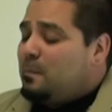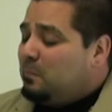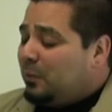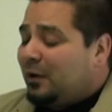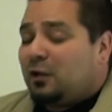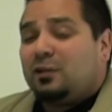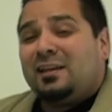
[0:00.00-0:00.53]

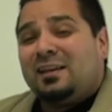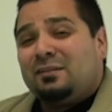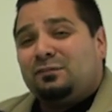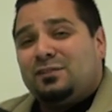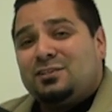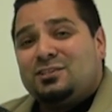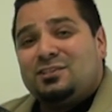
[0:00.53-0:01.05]
But if
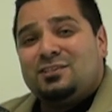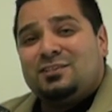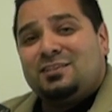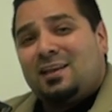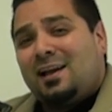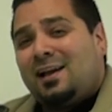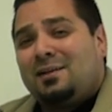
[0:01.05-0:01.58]
this is
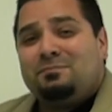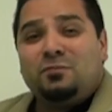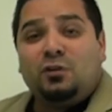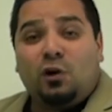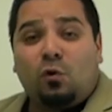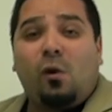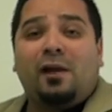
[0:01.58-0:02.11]

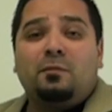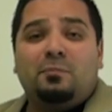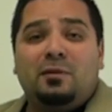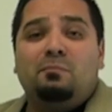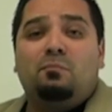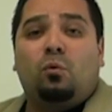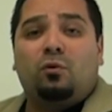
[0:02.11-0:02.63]
quite a
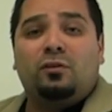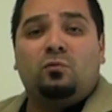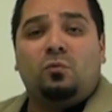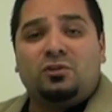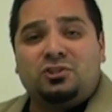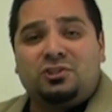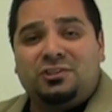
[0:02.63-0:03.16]
bit more than
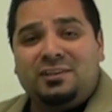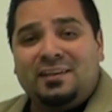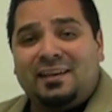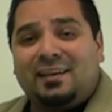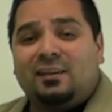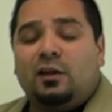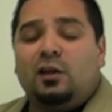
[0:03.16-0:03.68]
what you
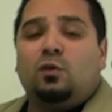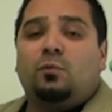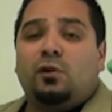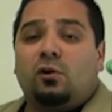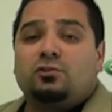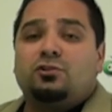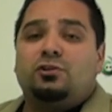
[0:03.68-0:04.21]
need, we
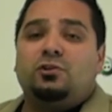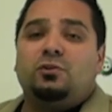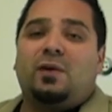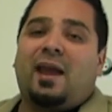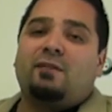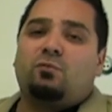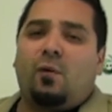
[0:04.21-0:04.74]
also do
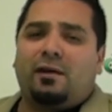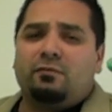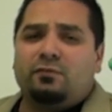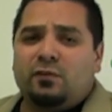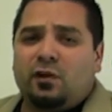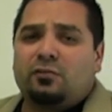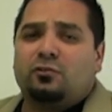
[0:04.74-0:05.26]
have quite a
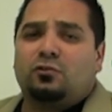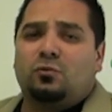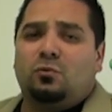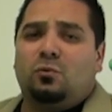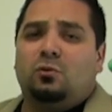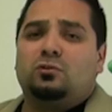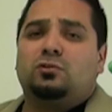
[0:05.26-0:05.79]
few other
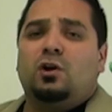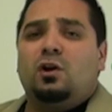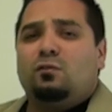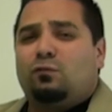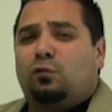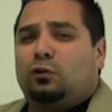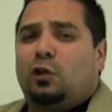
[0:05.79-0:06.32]
tools
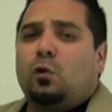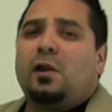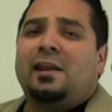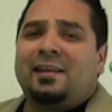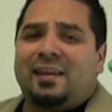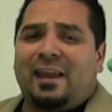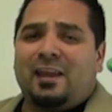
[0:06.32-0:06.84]
for
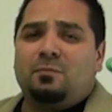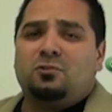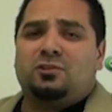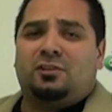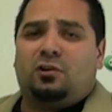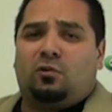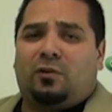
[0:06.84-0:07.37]
locating cables
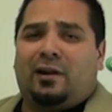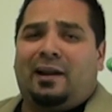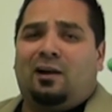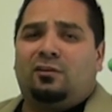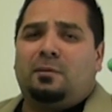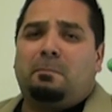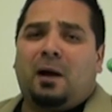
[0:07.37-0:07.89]

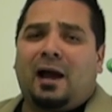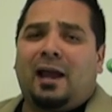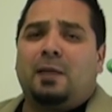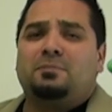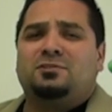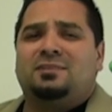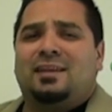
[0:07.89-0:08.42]
underground and
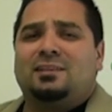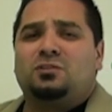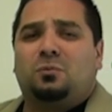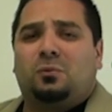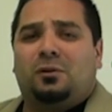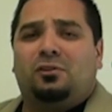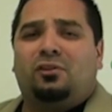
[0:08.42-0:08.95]
pipes and that
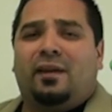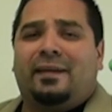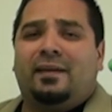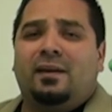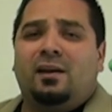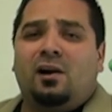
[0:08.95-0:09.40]
sort of thing